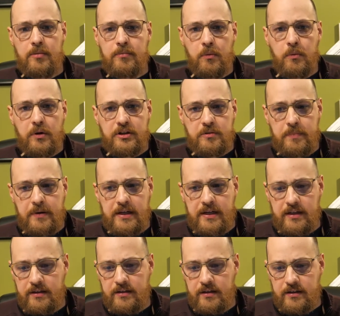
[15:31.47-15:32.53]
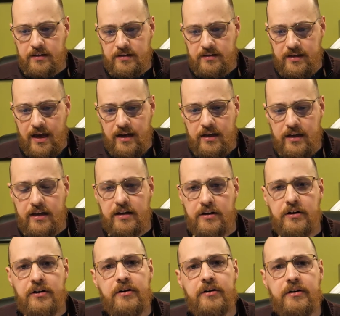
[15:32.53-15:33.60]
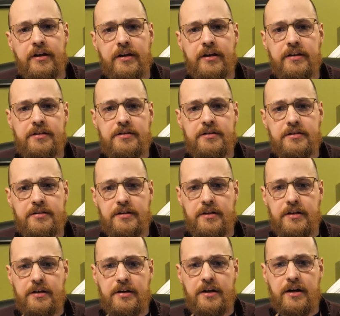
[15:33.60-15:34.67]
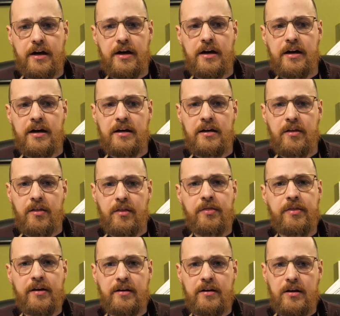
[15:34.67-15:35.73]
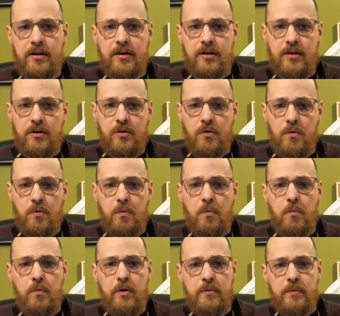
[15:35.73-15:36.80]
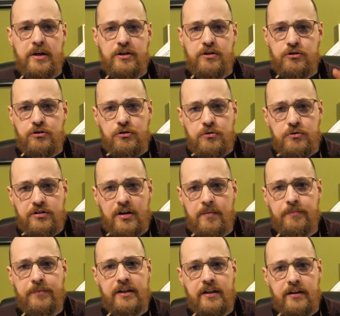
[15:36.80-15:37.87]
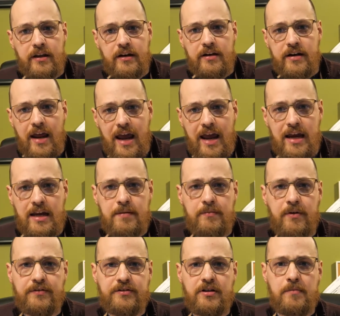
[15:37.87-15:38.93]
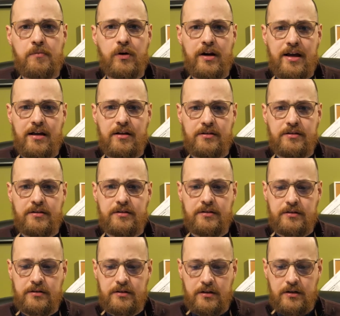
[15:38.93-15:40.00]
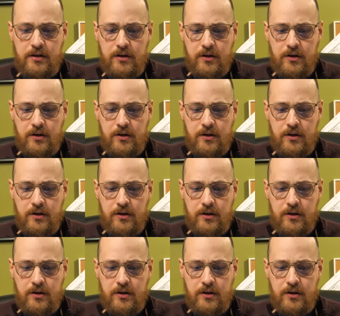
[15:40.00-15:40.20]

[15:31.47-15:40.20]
But what's being said here is uh, that when we do something in the name of someone else,